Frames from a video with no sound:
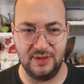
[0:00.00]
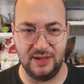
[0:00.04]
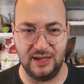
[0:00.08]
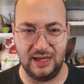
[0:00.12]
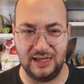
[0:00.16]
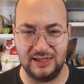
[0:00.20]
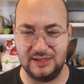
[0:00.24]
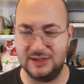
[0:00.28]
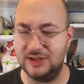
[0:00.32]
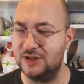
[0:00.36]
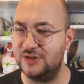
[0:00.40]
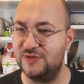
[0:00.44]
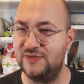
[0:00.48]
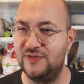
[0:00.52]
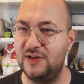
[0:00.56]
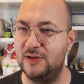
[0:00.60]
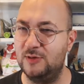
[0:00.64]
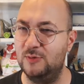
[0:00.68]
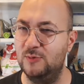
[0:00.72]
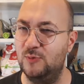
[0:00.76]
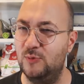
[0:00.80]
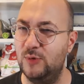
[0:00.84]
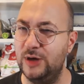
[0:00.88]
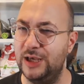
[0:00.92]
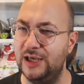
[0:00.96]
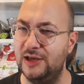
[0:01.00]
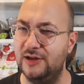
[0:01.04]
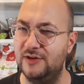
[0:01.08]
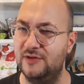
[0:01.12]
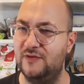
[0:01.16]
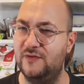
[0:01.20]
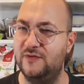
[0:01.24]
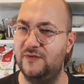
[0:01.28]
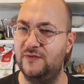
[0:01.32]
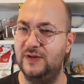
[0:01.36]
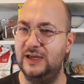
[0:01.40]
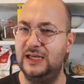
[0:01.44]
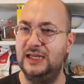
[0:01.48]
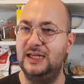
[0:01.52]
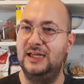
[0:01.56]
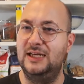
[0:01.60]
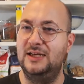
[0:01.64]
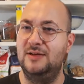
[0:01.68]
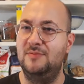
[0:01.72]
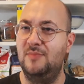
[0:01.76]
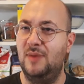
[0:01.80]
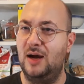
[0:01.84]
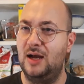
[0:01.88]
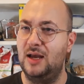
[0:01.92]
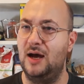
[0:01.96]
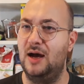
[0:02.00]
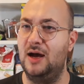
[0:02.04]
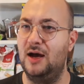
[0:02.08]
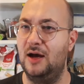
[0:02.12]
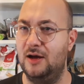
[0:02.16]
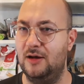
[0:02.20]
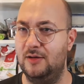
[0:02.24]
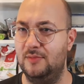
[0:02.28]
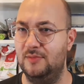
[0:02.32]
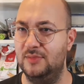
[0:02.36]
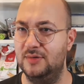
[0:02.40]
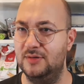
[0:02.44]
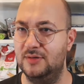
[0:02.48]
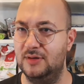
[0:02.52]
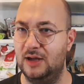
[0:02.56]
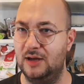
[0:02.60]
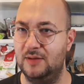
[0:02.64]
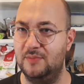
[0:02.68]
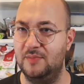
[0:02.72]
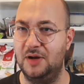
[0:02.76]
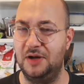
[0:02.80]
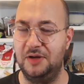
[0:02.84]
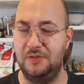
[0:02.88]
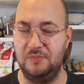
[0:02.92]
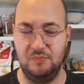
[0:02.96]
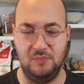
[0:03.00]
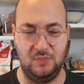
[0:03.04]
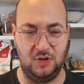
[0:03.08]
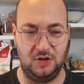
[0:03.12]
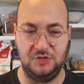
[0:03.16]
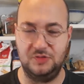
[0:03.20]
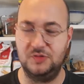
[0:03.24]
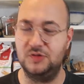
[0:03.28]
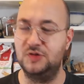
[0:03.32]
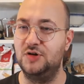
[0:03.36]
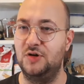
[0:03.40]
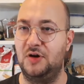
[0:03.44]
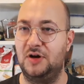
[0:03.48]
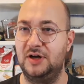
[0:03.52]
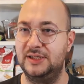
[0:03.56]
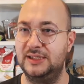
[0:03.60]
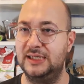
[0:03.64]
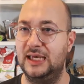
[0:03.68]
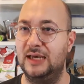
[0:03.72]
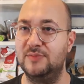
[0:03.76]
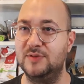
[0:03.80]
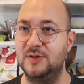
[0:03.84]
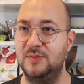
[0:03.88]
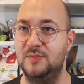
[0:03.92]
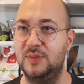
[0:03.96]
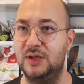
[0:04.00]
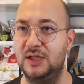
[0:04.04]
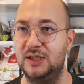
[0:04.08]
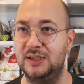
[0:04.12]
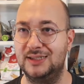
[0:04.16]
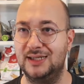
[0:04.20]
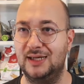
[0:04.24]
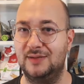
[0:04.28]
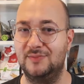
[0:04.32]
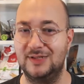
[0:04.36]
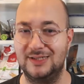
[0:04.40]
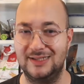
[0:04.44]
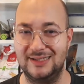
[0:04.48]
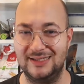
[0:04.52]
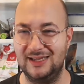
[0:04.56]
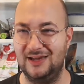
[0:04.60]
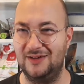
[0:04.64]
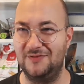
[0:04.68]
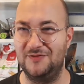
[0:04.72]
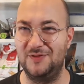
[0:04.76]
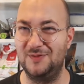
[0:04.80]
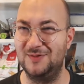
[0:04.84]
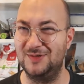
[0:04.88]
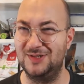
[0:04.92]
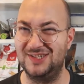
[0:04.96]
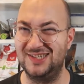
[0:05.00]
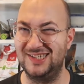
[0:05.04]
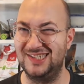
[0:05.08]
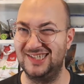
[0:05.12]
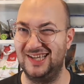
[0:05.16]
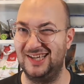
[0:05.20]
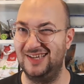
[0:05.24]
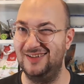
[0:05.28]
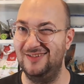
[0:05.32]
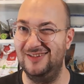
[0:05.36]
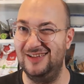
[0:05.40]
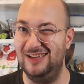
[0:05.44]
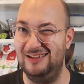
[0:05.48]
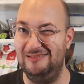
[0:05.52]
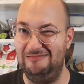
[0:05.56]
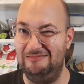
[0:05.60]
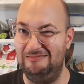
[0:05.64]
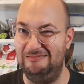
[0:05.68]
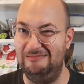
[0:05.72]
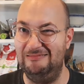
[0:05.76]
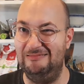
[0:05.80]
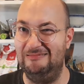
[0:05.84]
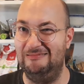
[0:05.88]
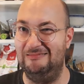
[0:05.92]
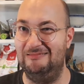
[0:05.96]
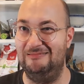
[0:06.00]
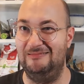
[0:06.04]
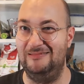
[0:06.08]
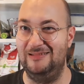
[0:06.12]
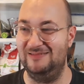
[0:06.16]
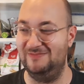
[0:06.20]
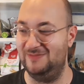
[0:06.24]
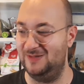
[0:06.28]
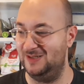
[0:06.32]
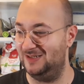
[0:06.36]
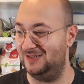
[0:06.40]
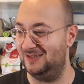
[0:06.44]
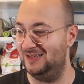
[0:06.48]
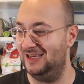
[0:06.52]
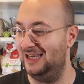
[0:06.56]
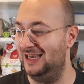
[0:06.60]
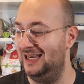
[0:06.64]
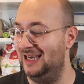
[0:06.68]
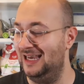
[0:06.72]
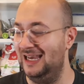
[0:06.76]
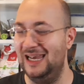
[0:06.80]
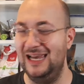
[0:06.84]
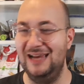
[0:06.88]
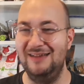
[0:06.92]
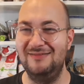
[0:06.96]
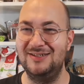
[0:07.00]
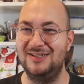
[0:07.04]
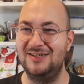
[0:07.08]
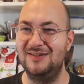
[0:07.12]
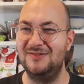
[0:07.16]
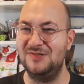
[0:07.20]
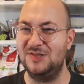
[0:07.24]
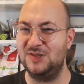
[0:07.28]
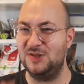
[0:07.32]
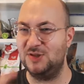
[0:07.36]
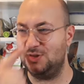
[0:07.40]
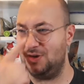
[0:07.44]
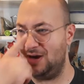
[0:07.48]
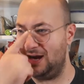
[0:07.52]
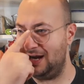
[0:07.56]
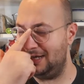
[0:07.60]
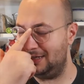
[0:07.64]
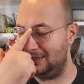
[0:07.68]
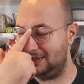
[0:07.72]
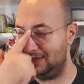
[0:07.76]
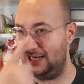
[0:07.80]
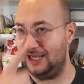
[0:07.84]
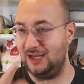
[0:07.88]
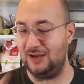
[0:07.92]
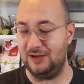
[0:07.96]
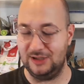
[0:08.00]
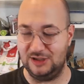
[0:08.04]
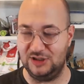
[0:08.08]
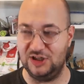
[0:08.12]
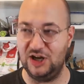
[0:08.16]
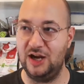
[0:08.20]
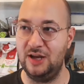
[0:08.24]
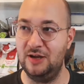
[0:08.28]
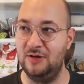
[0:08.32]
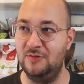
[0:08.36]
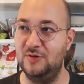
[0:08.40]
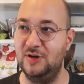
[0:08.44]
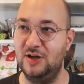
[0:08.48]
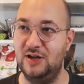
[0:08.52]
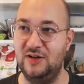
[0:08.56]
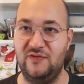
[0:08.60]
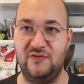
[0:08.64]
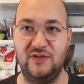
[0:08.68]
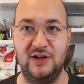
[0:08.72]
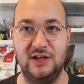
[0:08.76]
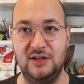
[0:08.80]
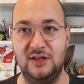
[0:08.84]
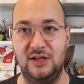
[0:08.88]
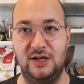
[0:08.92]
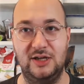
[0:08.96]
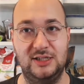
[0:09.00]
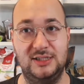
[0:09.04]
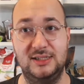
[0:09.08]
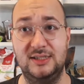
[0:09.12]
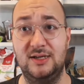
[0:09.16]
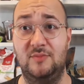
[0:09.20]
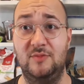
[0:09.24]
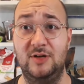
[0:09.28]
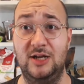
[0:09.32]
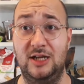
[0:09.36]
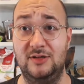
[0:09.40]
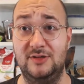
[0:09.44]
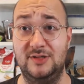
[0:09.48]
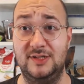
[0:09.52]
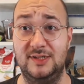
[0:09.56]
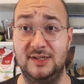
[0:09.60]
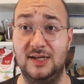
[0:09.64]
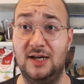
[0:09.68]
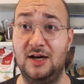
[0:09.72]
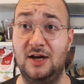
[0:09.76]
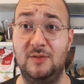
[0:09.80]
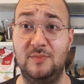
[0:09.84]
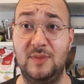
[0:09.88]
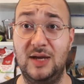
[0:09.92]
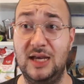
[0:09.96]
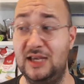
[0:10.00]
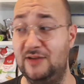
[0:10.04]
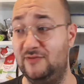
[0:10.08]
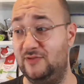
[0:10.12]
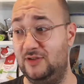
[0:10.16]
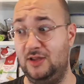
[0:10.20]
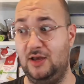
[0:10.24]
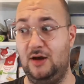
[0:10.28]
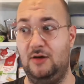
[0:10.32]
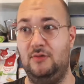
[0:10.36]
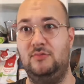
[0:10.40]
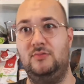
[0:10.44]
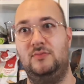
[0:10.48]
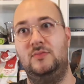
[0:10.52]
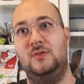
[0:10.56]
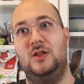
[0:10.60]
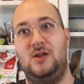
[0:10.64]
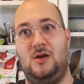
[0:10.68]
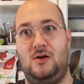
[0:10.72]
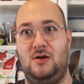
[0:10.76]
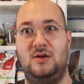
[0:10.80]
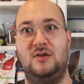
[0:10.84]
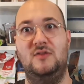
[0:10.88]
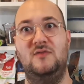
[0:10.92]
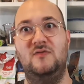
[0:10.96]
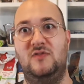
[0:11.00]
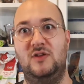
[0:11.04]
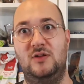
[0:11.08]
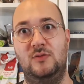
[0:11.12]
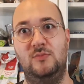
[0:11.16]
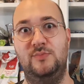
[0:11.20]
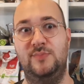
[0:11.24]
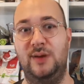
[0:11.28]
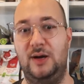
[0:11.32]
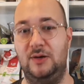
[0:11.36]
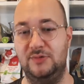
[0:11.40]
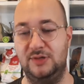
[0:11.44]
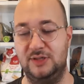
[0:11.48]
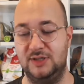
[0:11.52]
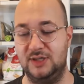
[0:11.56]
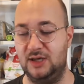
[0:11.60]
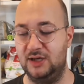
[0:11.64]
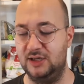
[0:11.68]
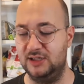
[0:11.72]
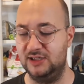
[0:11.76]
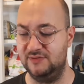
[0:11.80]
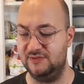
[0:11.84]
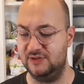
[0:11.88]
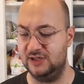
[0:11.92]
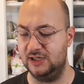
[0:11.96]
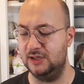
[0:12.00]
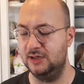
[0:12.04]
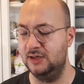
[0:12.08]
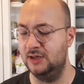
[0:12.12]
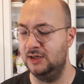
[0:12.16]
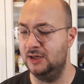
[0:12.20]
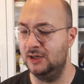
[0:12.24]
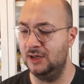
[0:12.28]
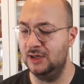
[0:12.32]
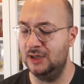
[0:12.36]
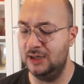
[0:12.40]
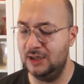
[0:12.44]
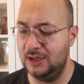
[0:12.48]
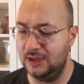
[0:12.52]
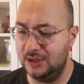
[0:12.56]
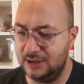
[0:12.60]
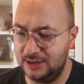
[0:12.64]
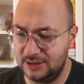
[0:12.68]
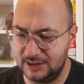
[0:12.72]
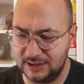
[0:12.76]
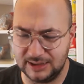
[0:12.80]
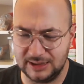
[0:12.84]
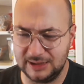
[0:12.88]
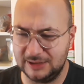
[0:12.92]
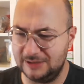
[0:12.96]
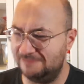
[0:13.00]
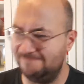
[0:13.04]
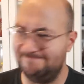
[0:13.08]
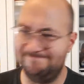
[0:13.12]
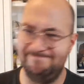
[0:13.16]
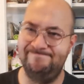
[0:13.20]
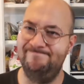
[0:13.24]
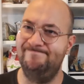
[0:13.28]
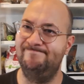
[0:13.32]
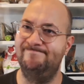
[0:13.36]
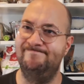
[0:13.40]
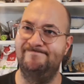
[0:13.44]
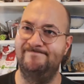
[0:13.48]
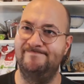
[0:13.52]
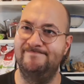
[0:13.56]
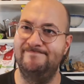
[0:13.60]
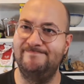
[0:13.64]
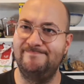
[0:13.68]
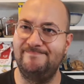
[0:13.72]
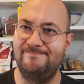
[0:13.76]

It just felt weird feeling my arm, like my triceps and biceps and stuff. It was just like, ugh. It was so strange. It genuinely felt like someone else's arm, even though, you know, I can feel both sides of it. So,